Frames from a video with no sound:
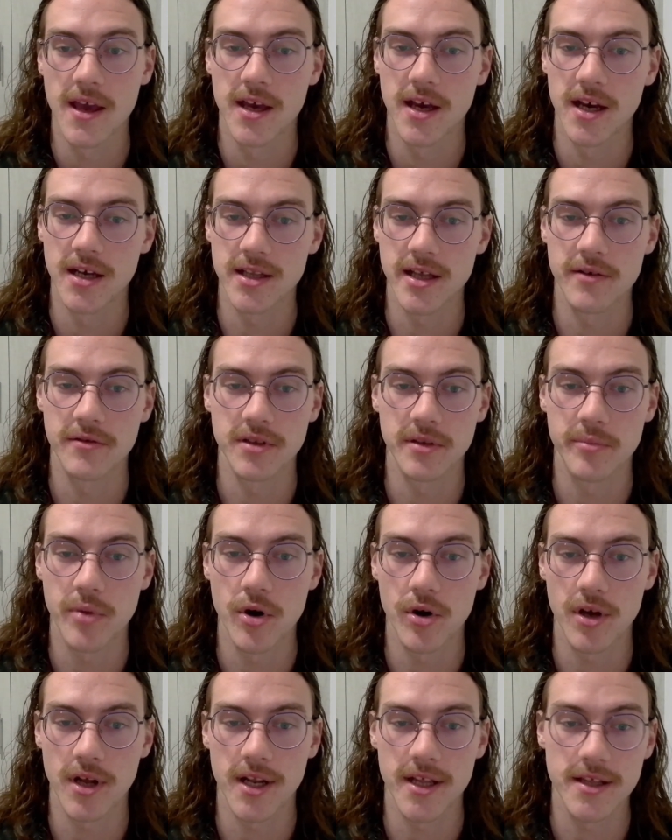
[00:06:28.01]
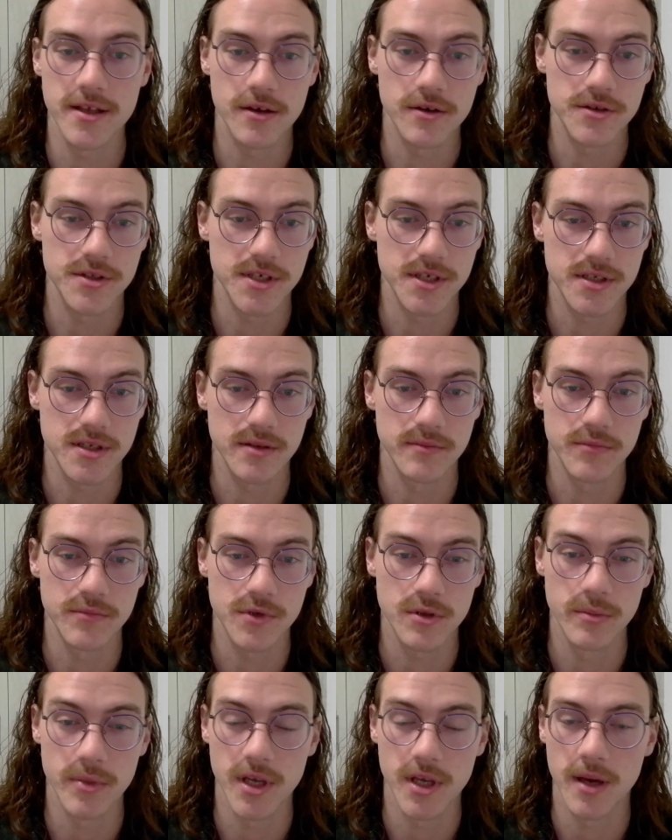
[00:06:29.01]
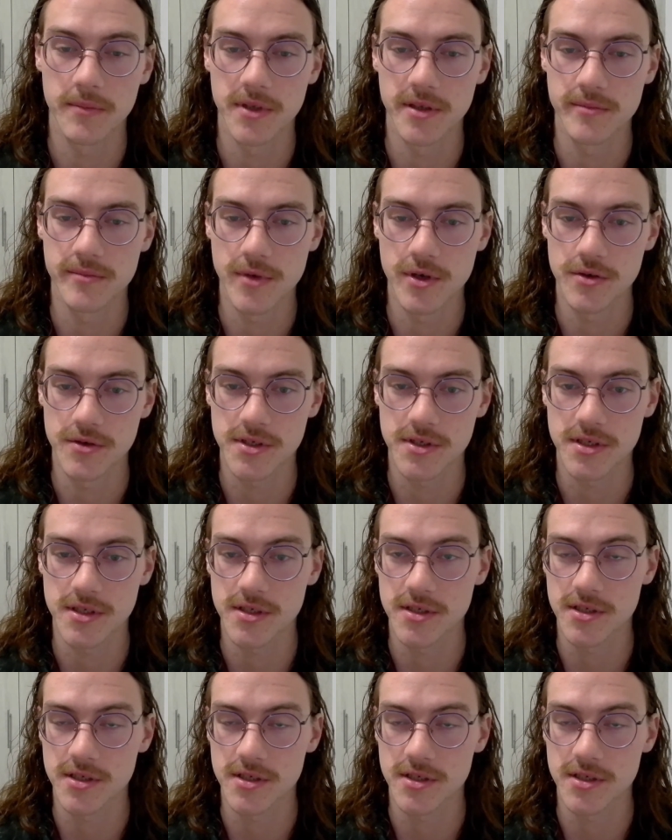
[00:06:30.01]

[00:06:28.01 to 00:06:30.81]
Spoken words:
allowing the Polkadot ecosystem to become the most